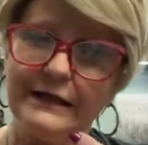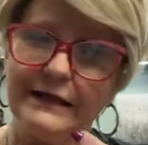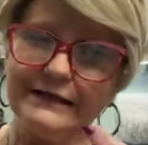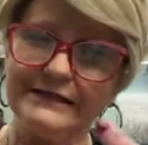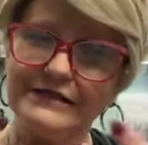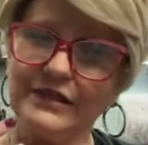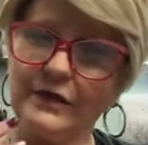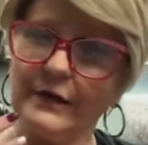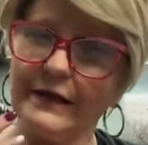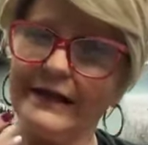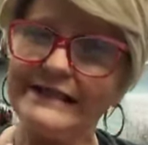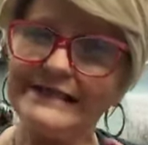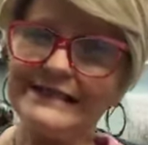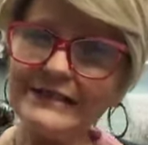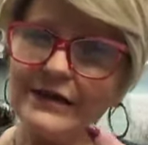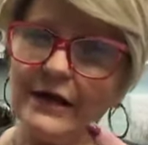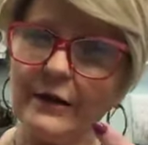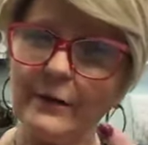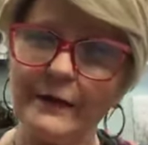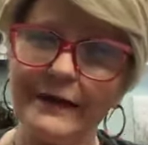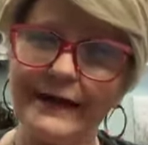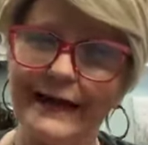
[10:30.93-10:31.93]
So it's
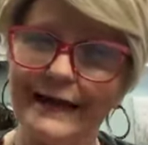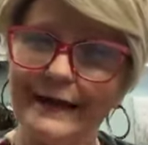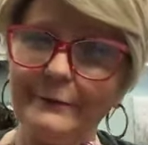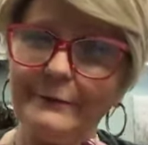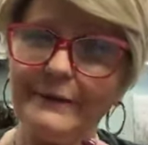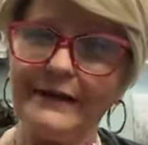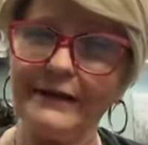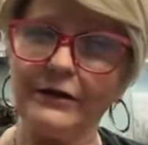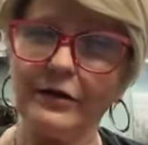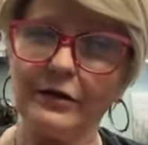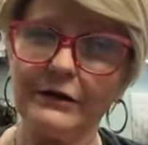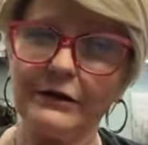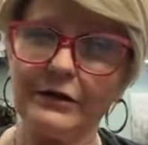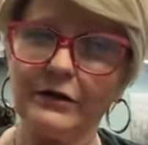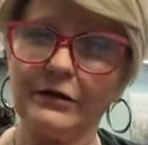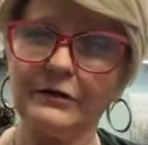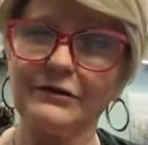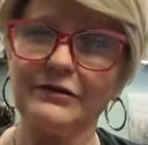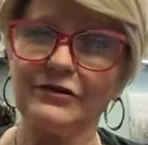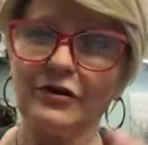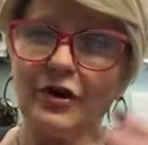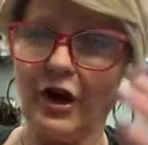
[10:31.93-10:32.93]
not what I had been
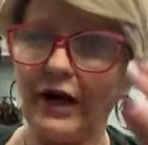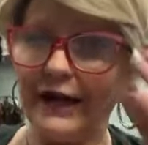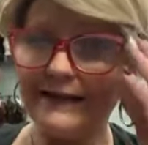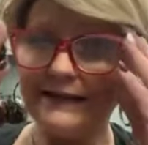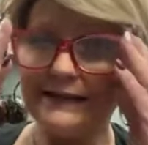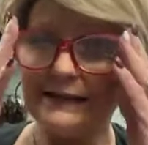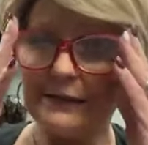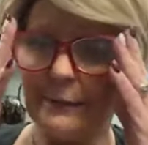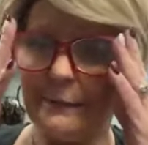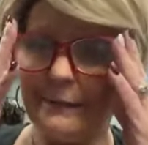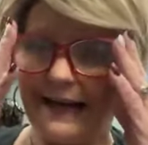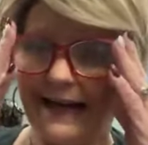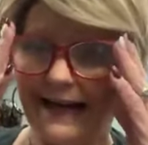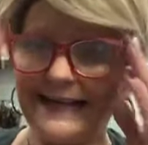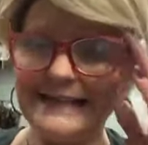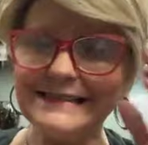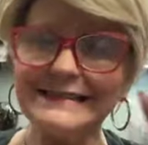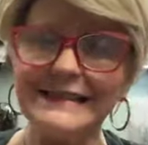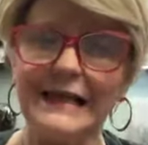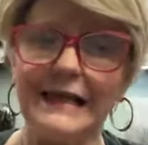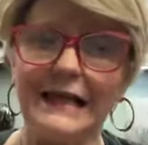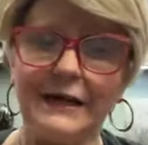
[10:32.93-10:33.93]
taught in the
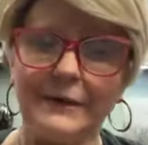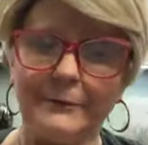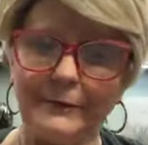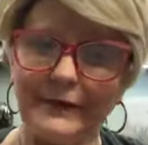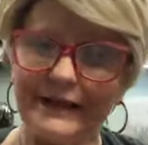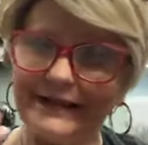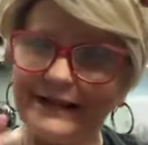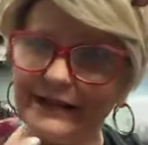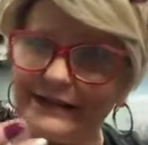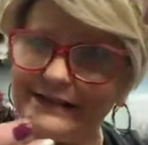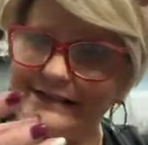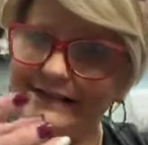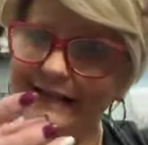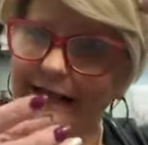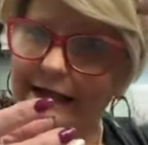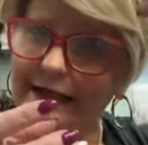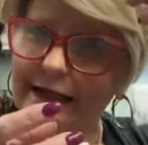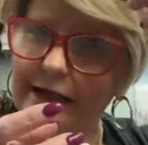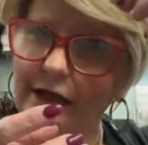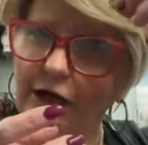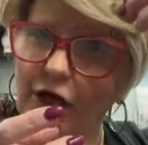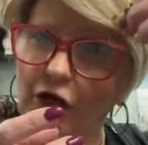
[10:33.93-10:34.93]
past, but they're
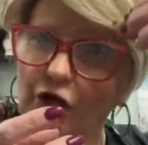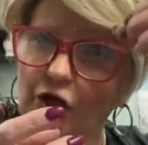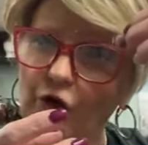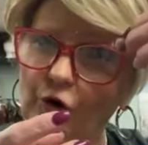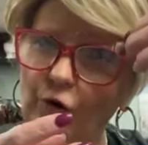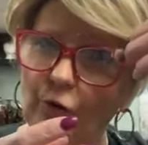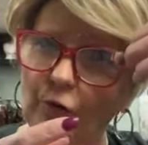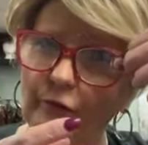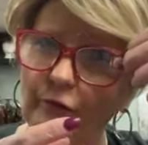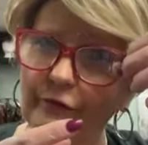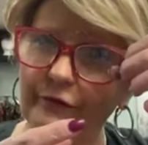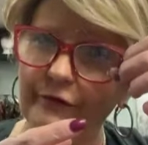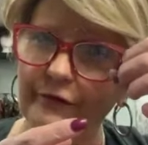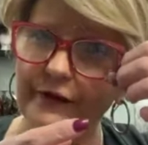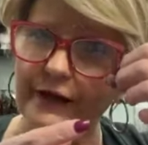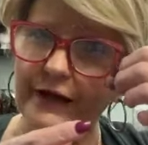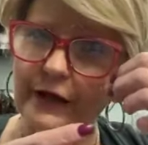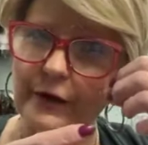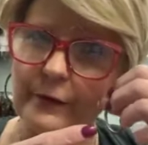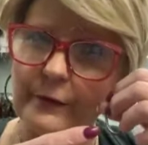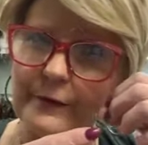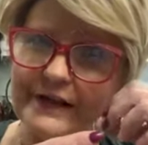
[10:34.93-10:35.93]
saying go
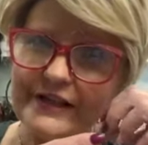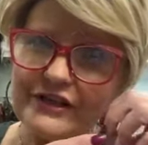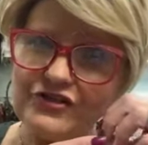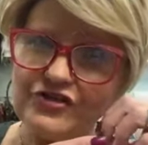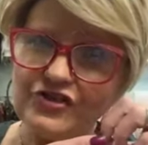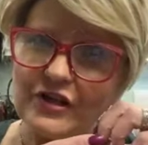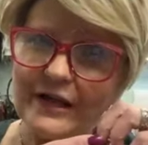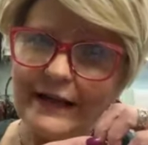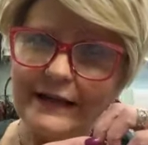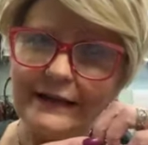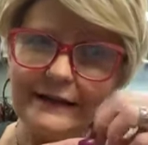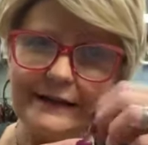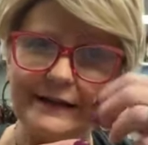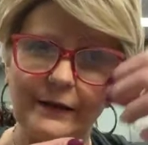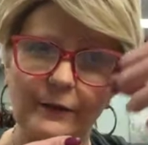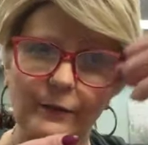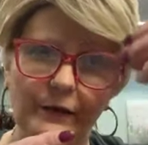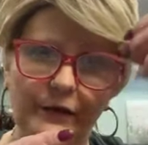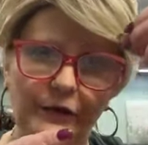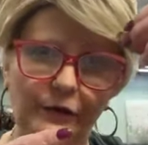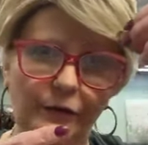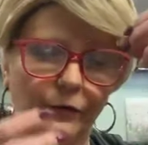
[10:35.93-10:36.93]
very gently
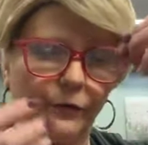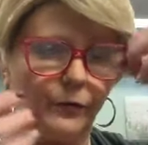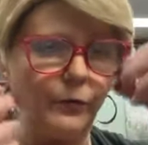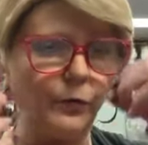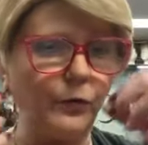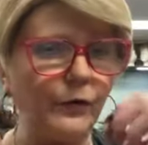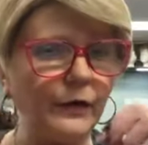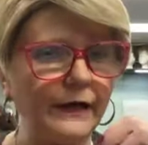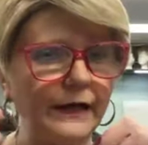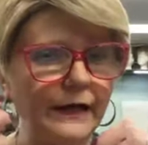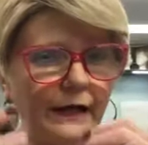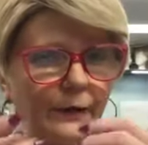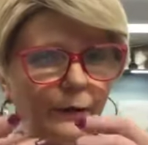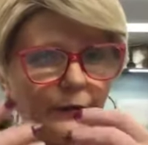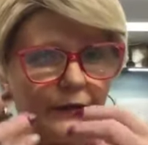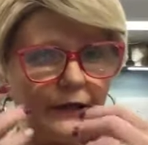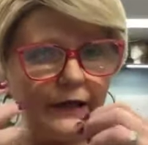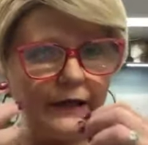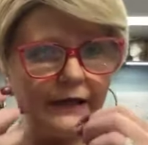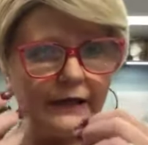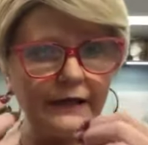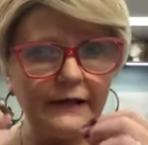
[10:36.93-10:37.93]
when you're working
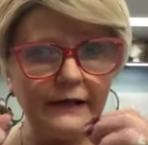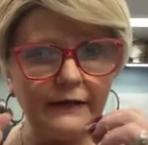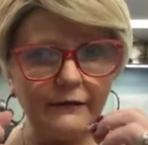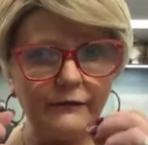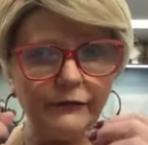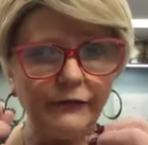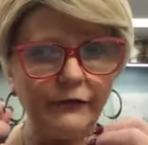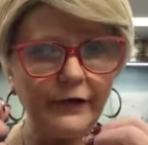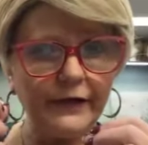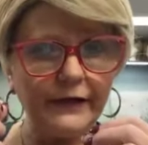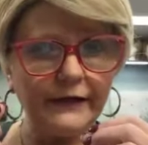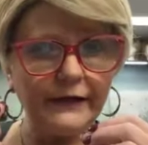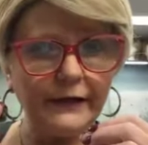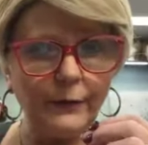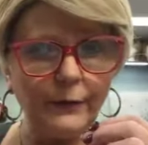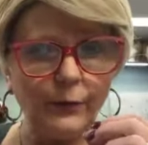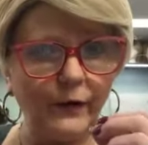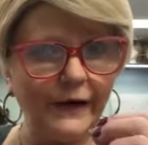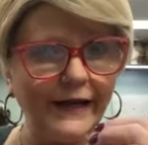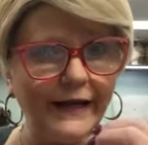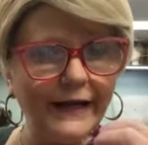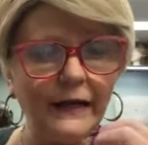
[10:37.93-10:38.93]
with a heat-friendly
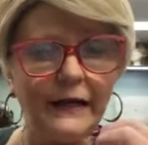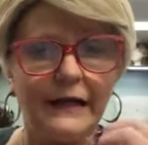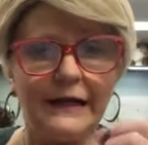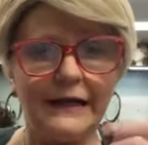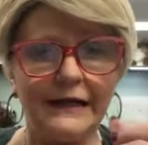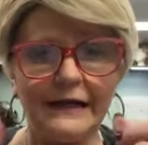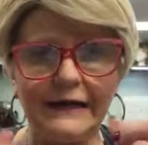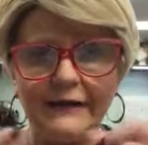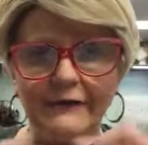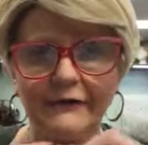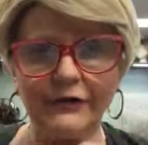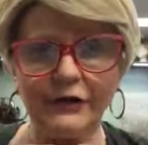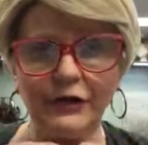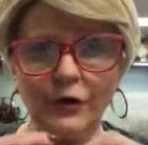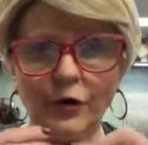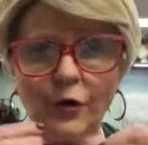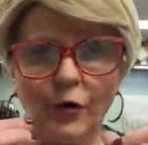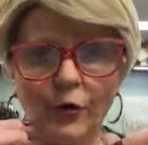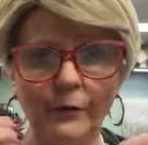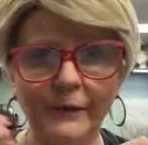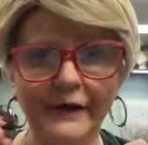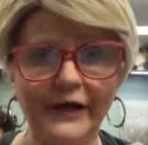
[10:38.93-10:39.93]
wig, even
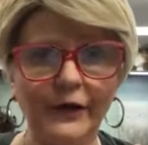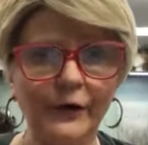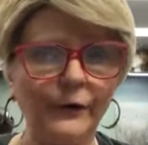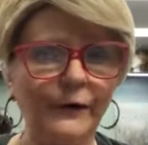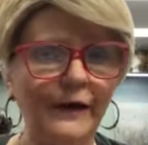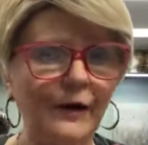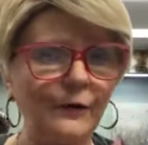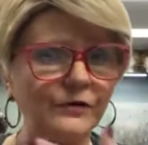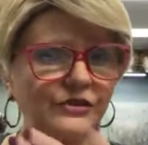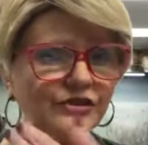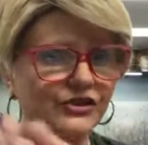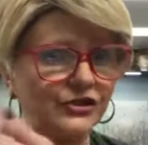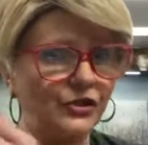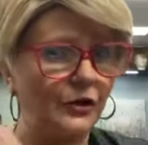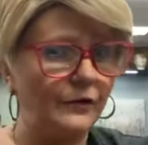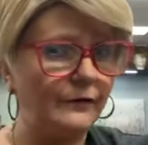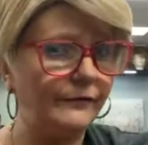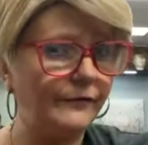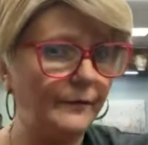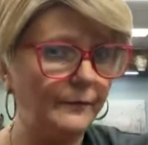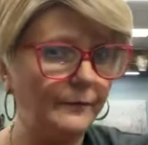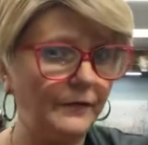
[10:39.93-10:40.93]
combing her out.
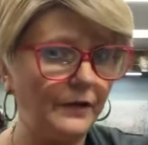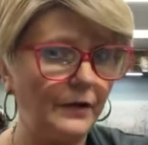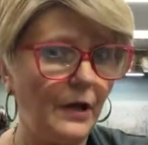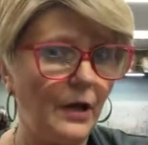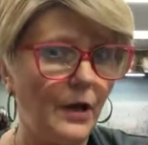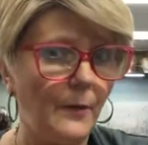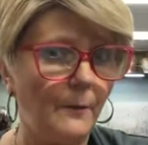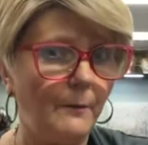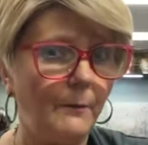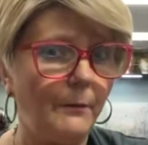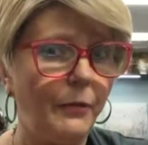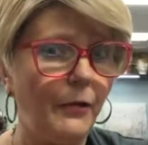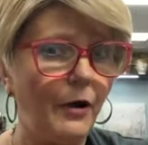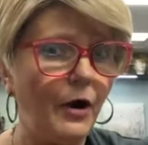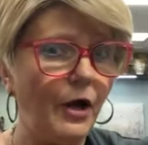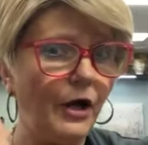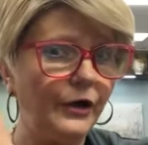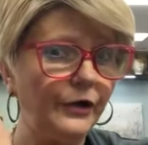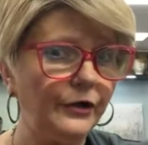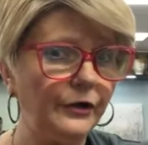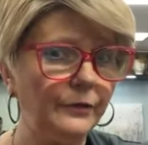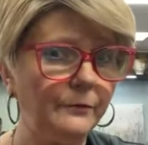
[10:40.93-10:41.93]
Start from
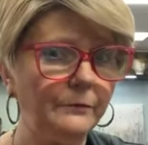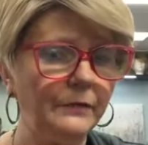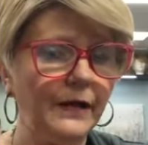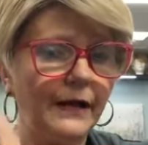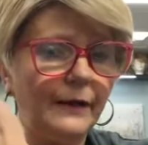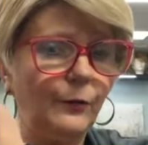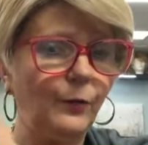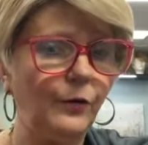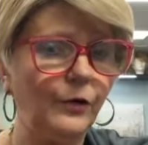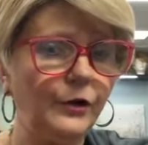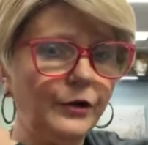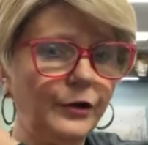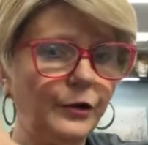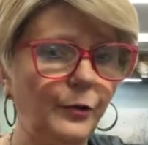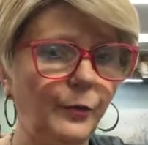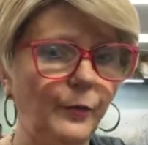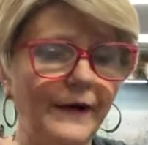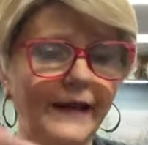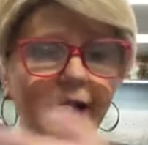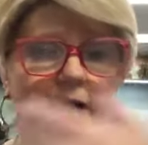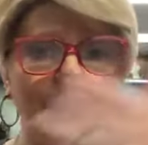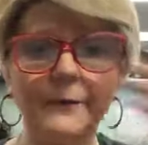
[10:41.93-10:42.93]
bottom, work your
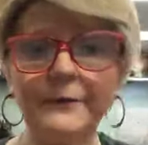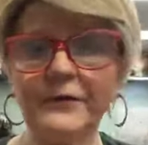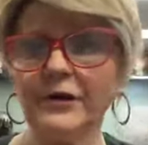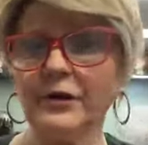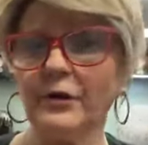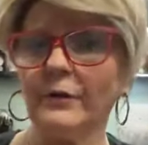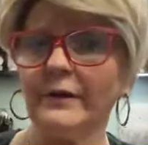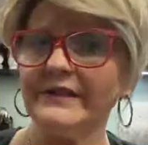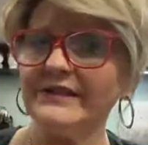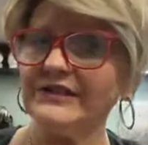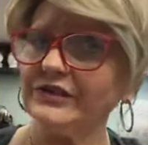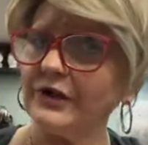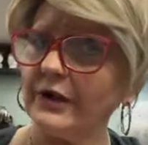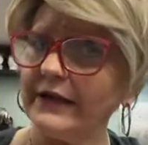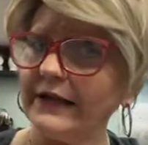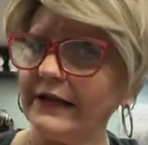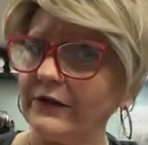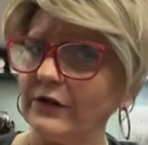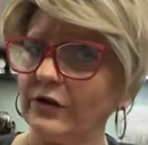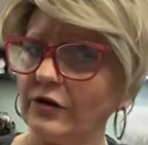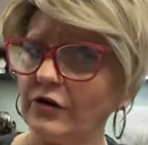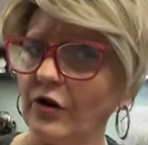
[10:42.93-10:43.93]
way up. You don't want to start
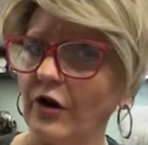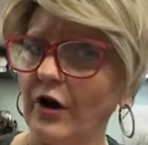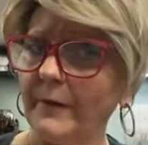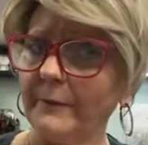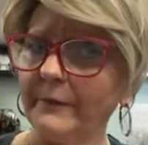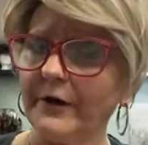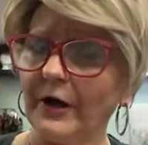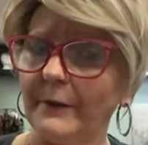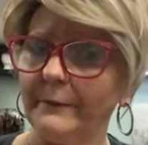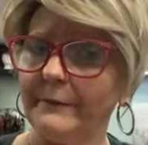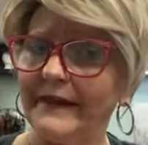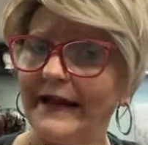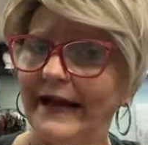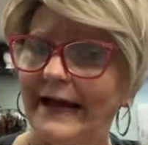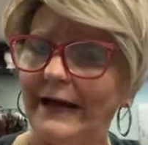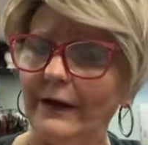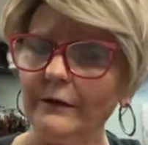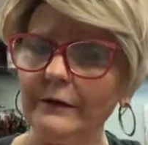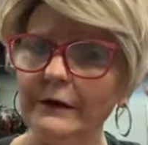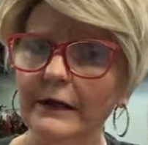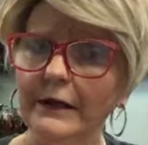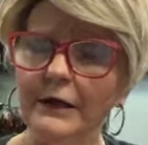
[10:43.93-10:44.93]
at the top, come
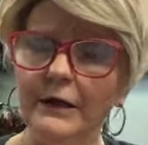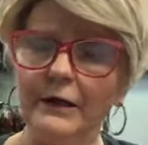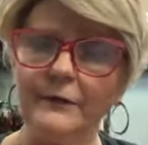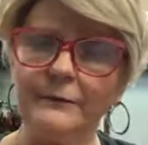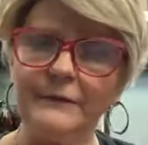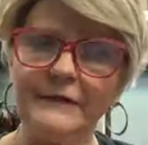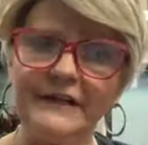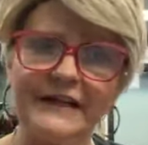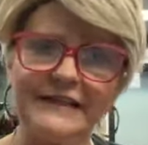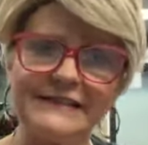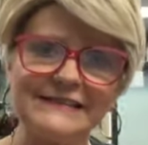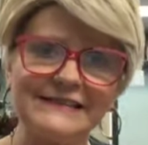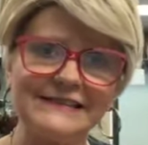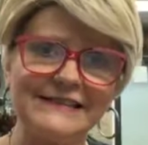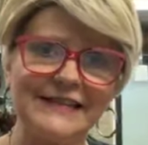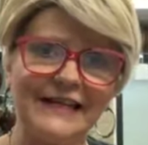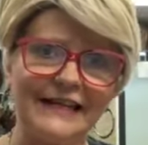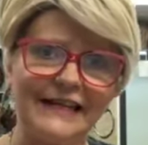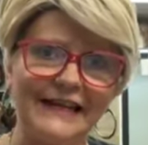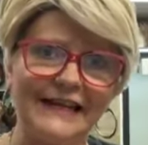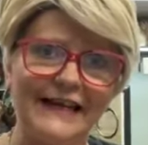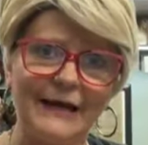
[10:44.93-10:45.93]
down, because it's
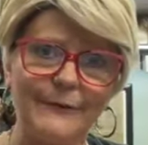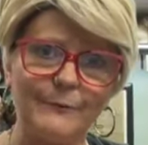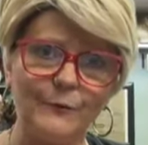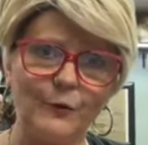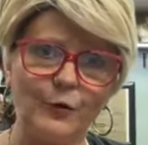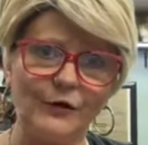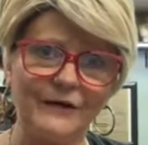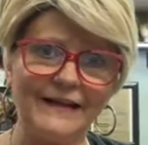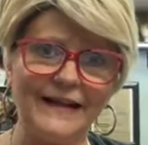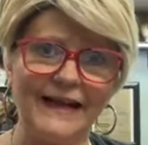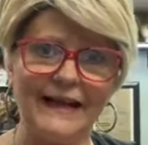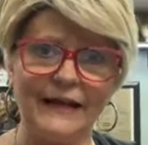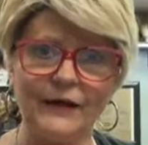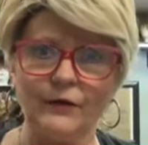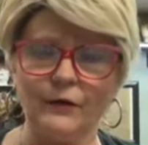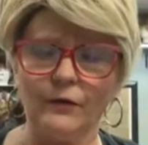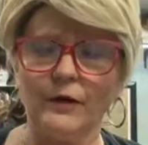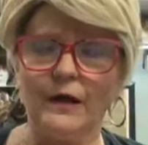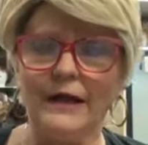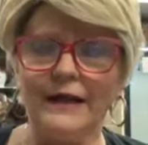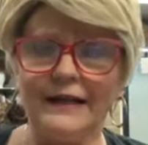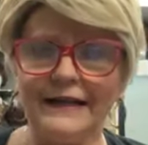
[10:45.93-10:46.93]
going to get more
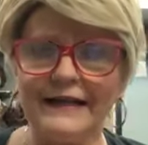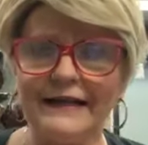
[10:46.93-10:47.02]
tangled.